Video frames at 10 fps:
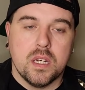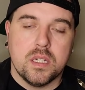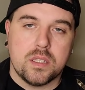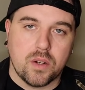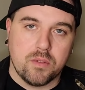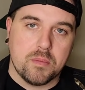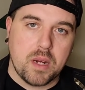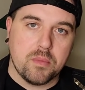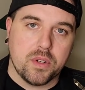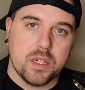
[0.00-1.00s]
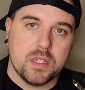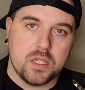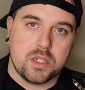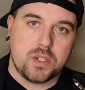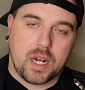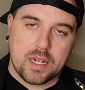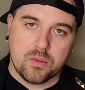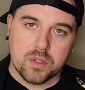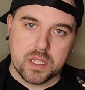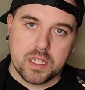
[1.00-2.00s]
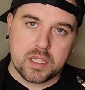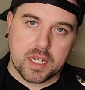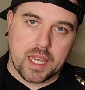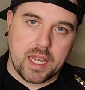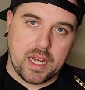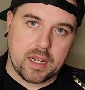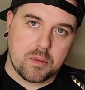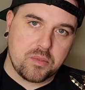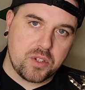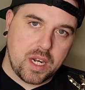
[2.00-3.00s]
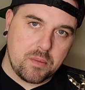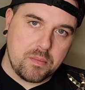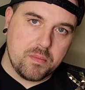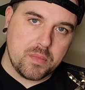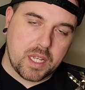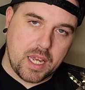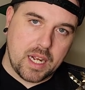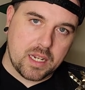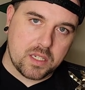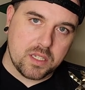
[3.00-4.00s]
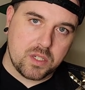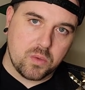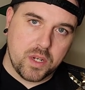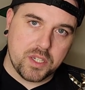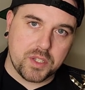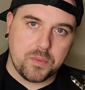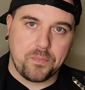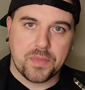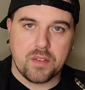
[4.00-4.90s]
So remember, just try to release the chaotic situation.